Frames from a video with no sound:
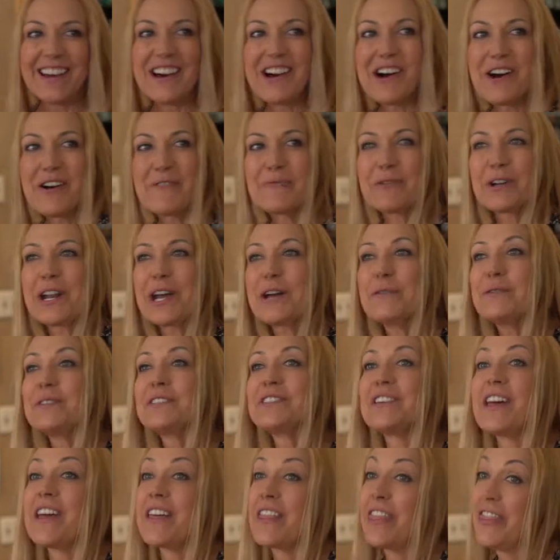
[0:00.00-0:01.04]
um, when I
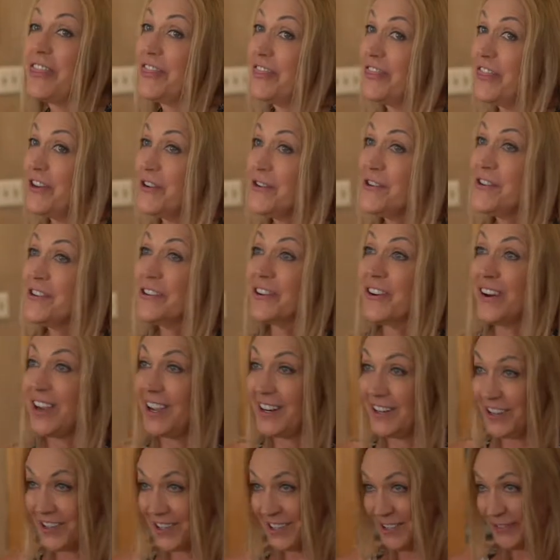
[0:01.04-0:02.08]
was a third
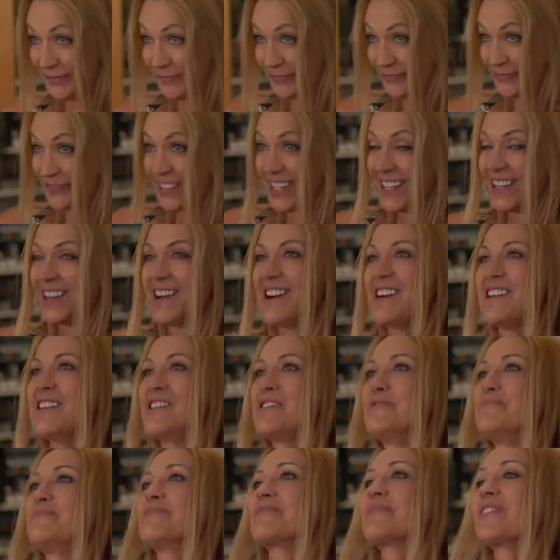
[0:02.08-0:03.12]
grader,
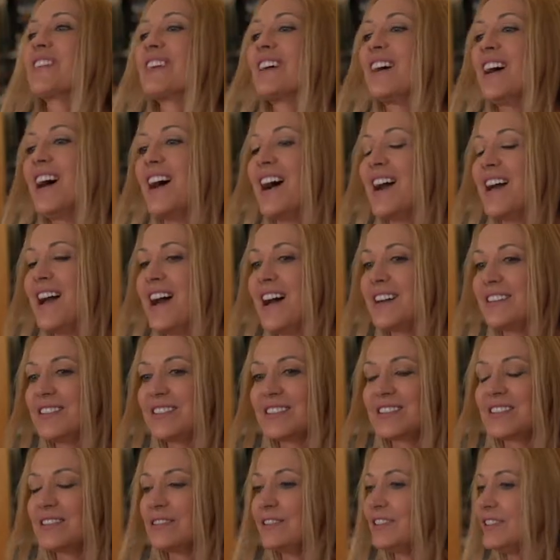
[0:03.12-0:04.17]
um, I had
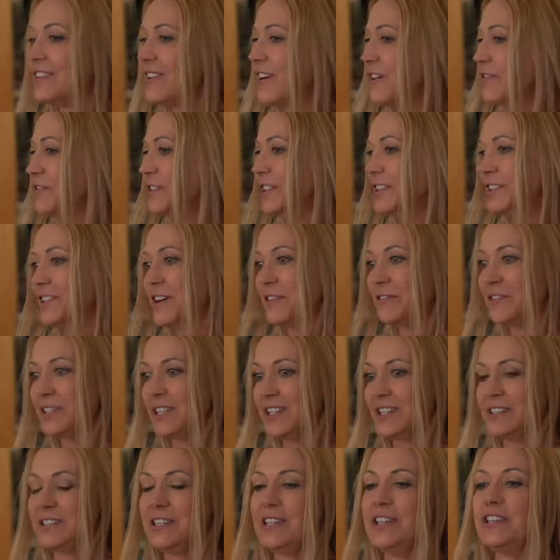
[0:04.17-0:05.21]
this lovely,
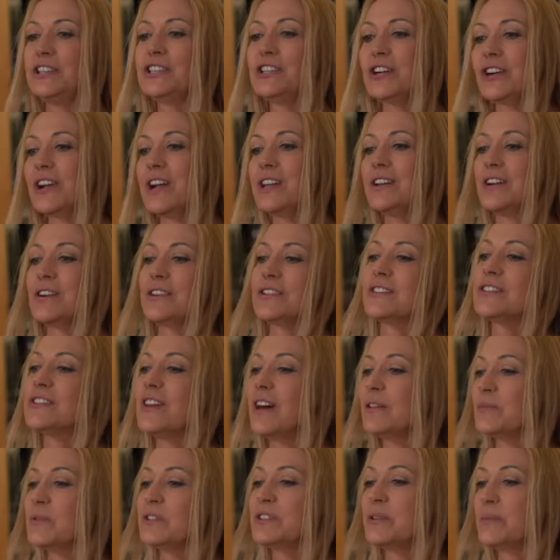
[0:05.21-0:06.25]
lovely teacher, and her
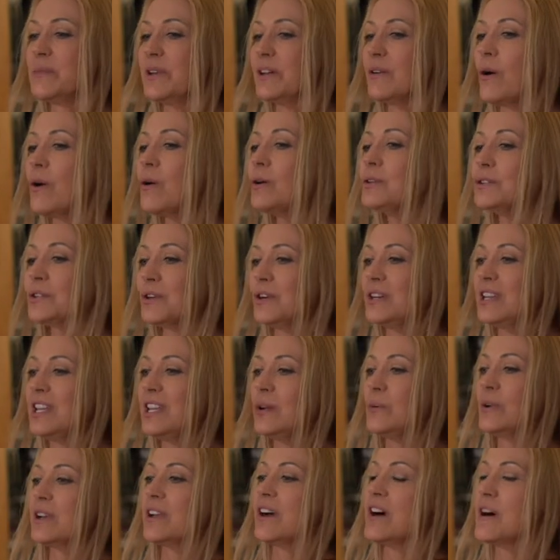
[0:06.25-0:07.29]
son was a bit older, and
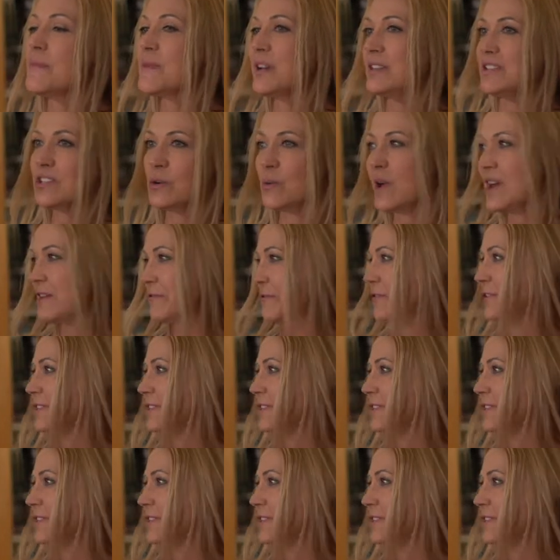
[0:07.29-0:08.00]
he would come in to wait